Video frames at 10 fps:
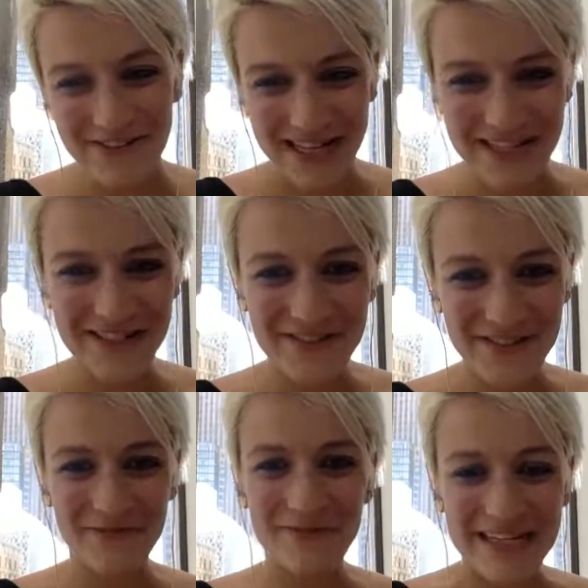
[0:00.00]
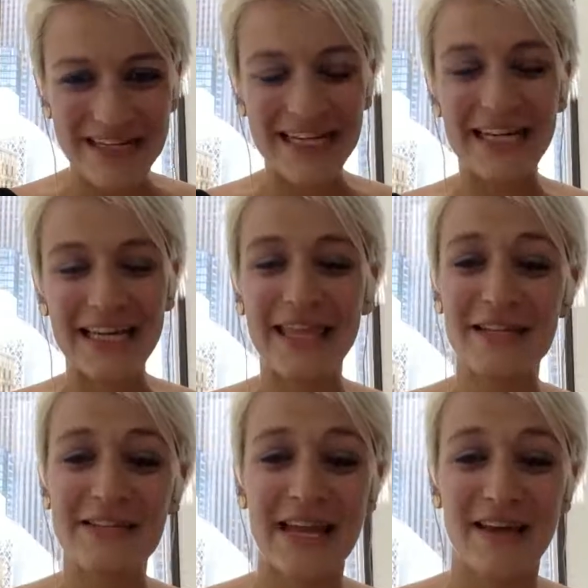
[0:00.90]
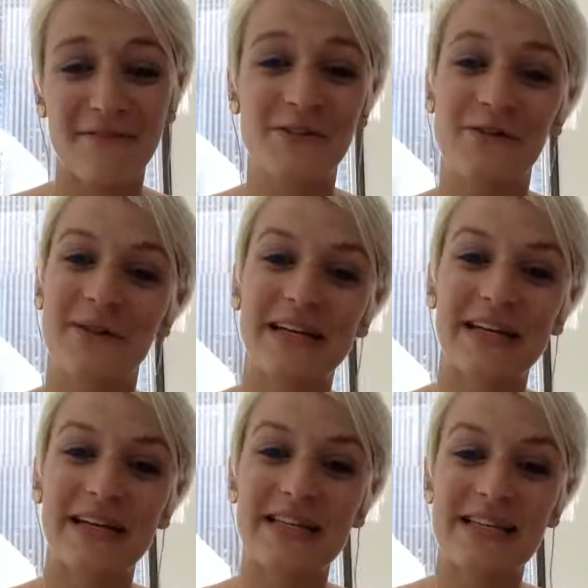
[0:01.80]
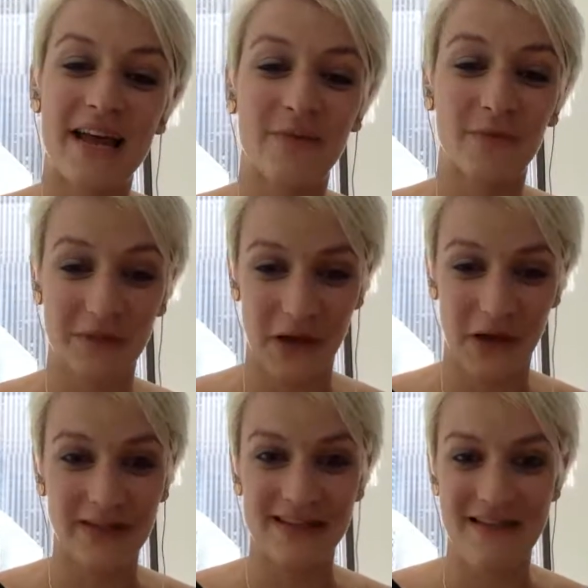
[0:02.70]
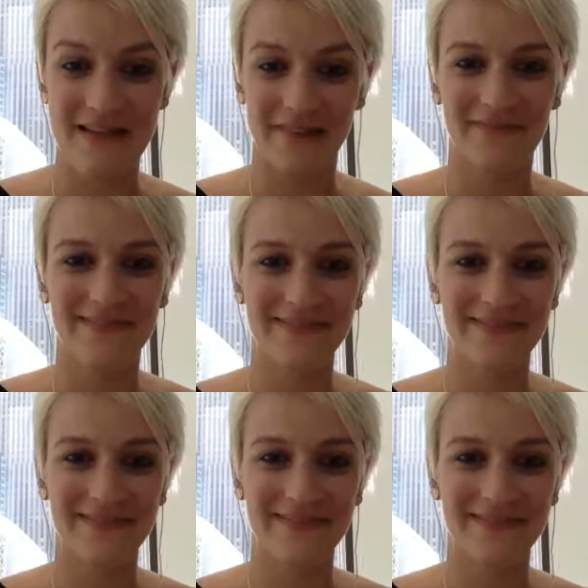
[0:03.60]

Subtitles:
rest of your week. Thanks again for joining us, and we'll talk to you then.